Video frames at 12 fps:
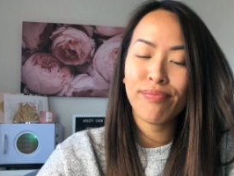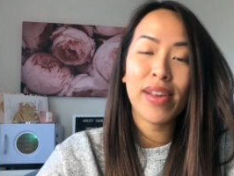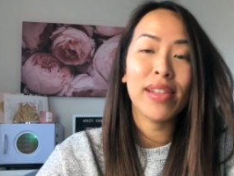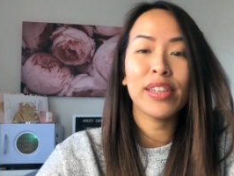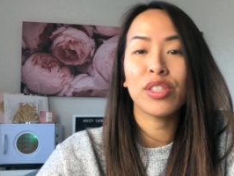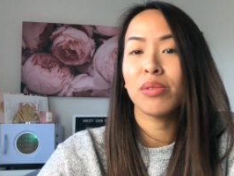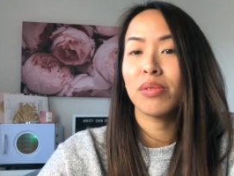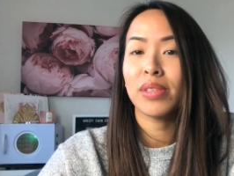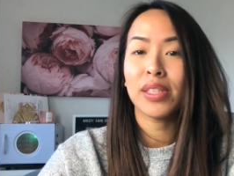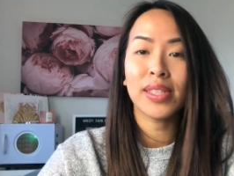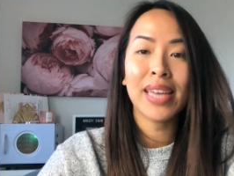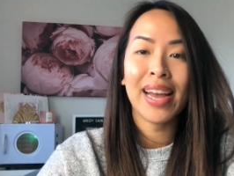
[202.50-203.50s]
I like to
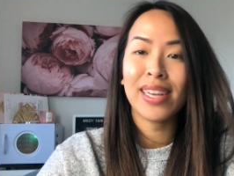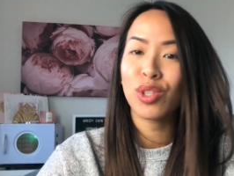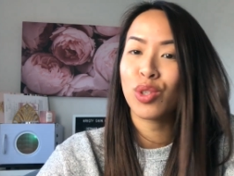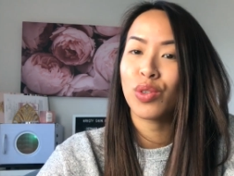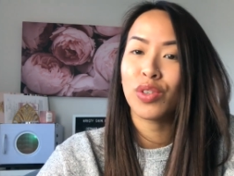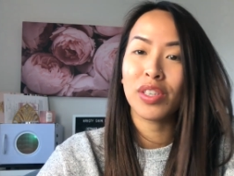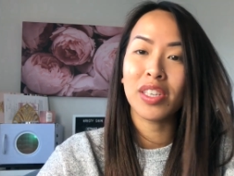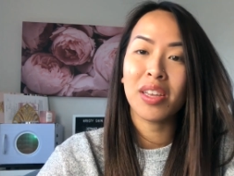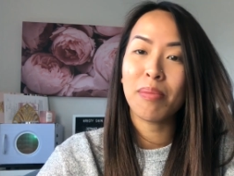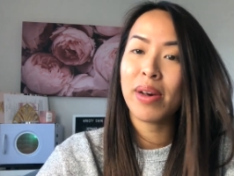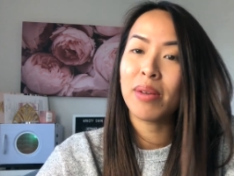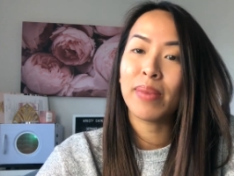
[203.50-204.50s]
text or
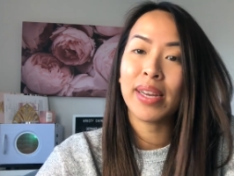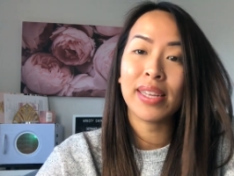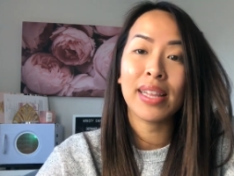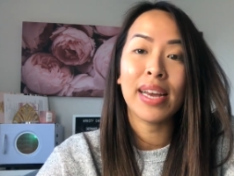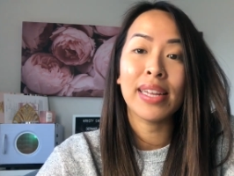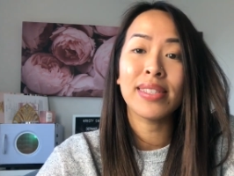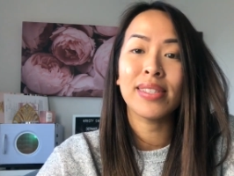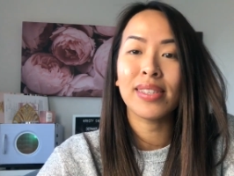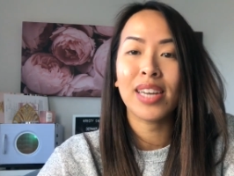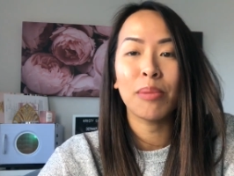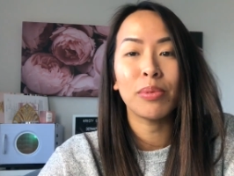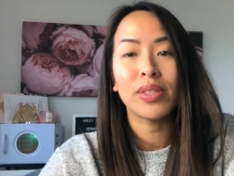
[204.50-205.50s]
email my clients a
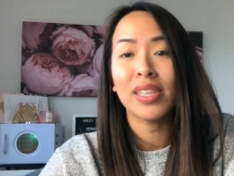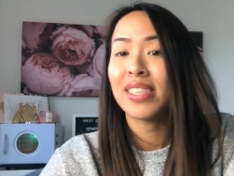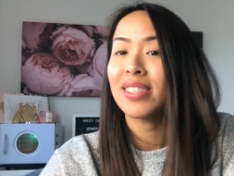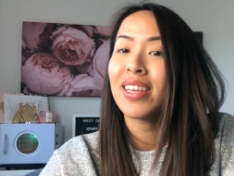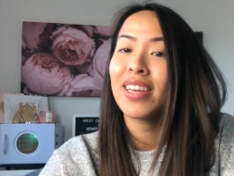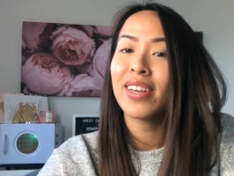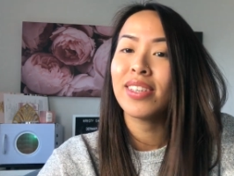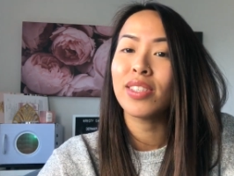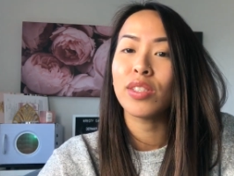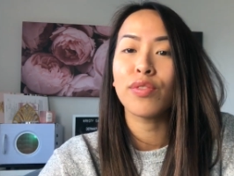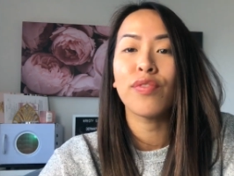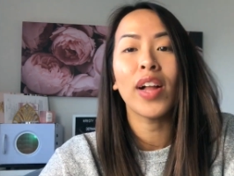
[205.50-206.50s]
couple days later
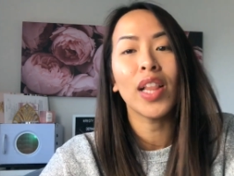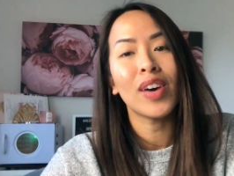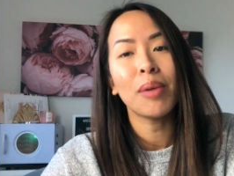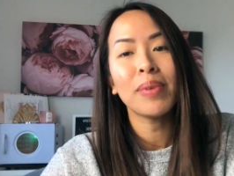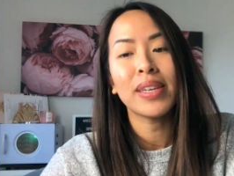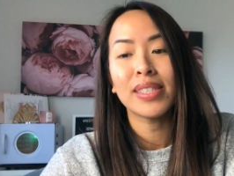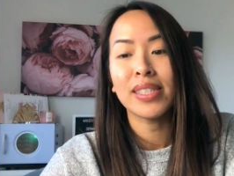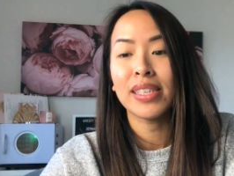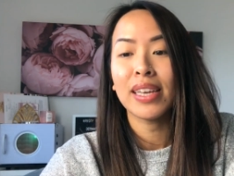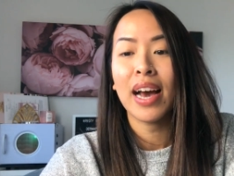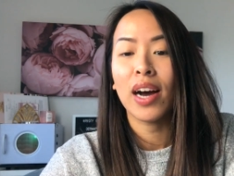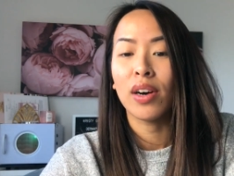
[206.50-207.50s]
just to follow up and
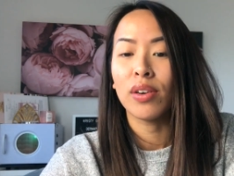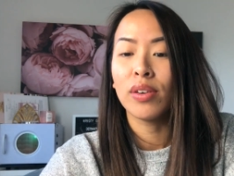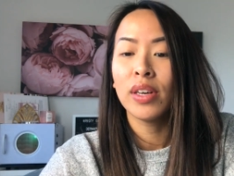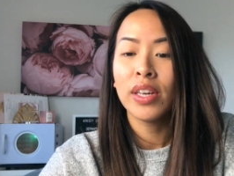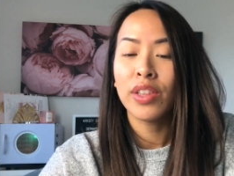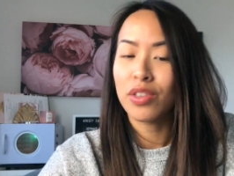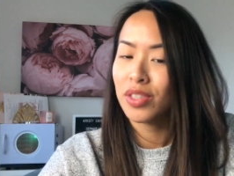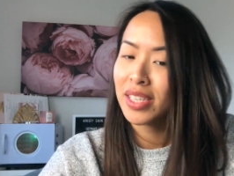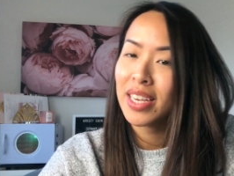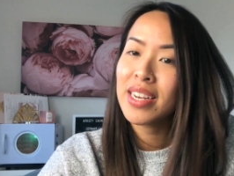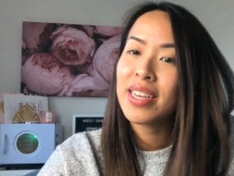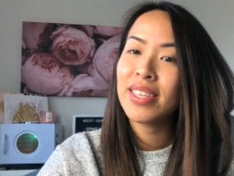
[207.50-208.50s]
see how their
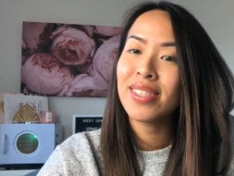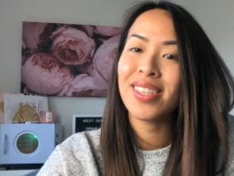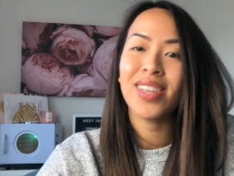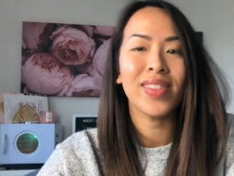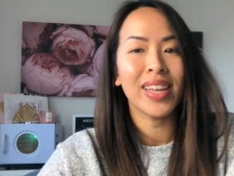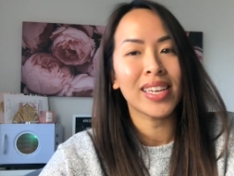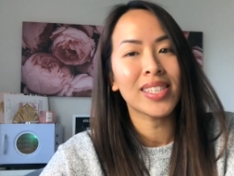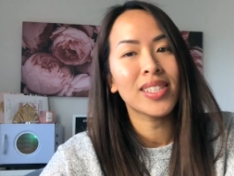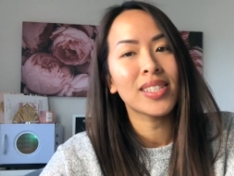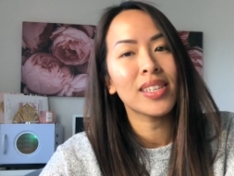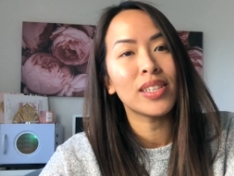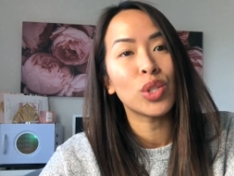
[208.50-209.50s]
skin is, if they
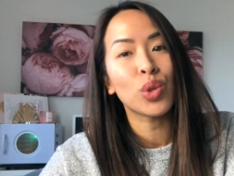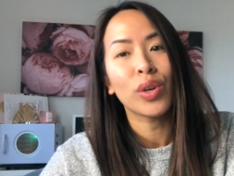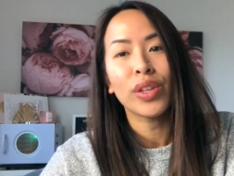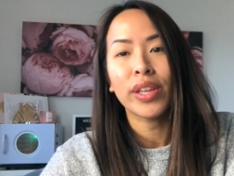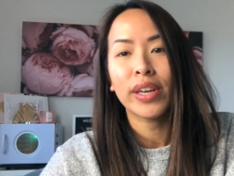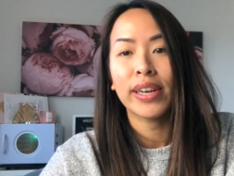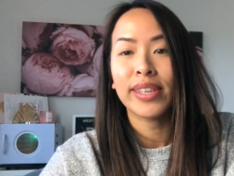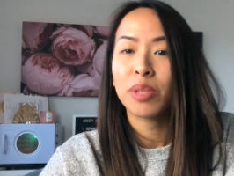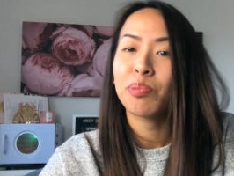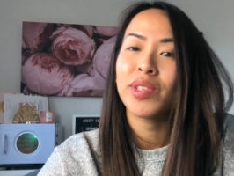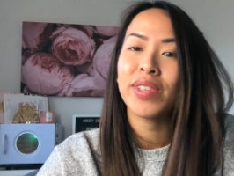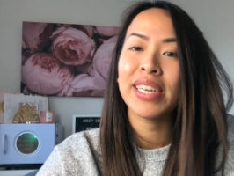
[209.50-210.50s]
enjoyed their
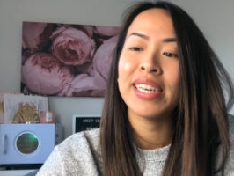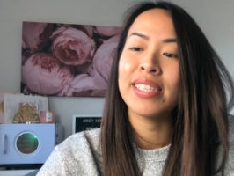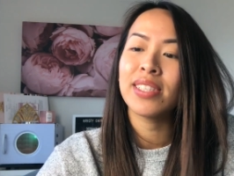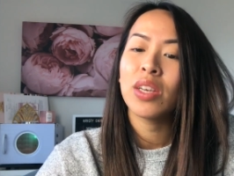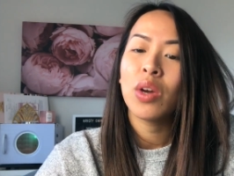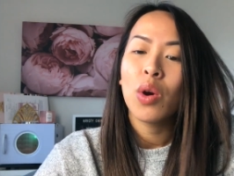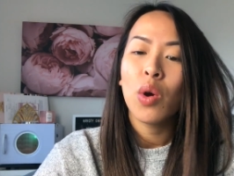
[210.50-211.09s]
experience,